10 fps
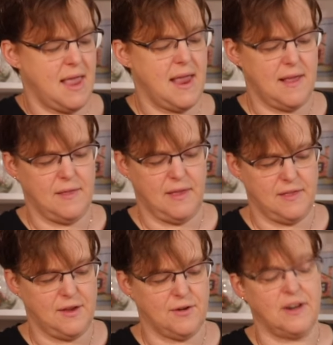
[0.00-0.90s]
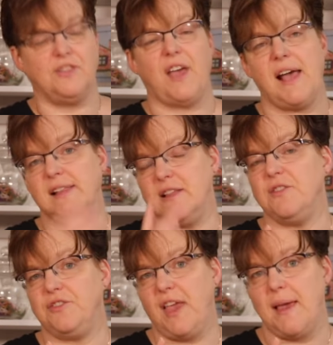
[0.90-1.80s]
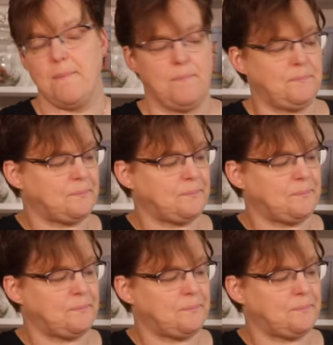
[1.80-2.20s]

in, they're exactly the same.